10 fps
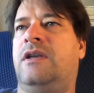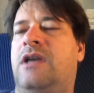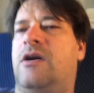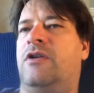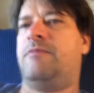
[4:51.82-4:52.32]

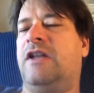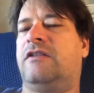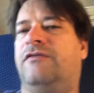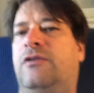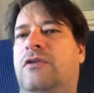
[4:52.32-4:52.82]
want to make the
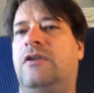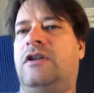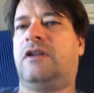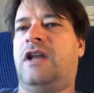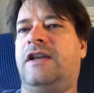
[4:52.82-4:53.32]
floor
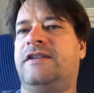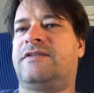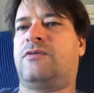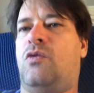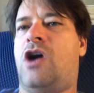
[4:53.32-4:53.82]
look like it's
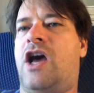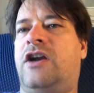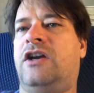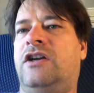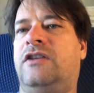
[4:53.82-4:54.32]

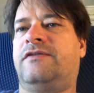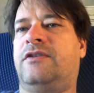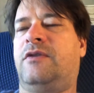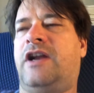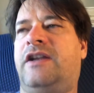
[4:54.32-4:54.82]
water for
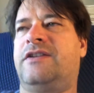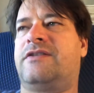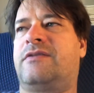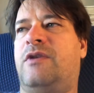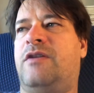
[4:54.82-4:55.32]
when I can
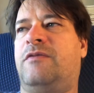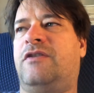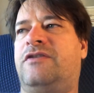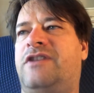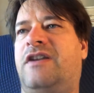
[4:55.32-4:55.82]
swim. It
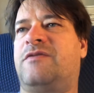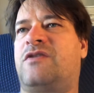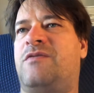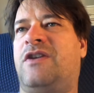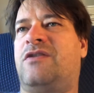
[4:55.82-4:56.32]
looks like I'm
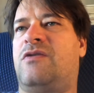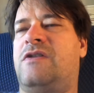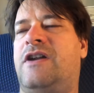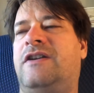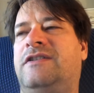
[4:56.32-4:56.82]
swimming in the
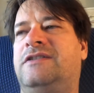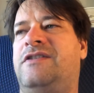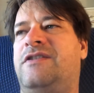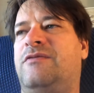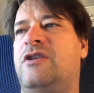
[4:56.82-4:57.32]
water,
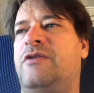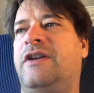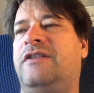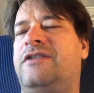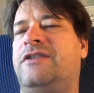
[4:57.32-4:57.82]
and the
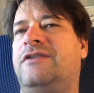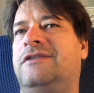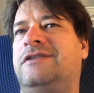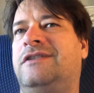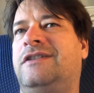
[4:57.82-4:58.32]
rowing too,
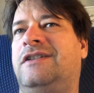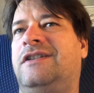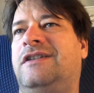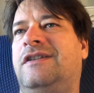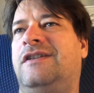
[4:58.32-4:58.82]

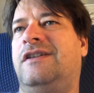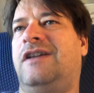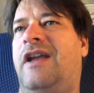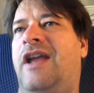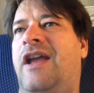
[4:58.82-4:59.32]

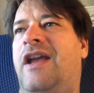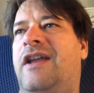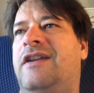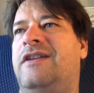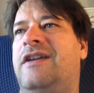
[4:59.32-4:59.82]

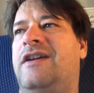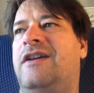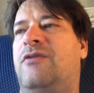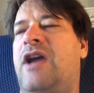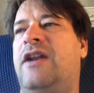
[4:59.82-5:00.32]
and
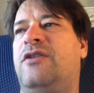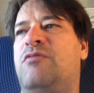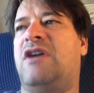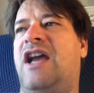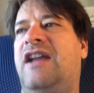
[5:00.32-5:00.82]
riding the
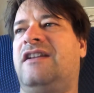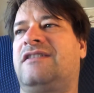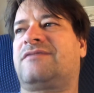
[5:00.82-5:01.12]
bike.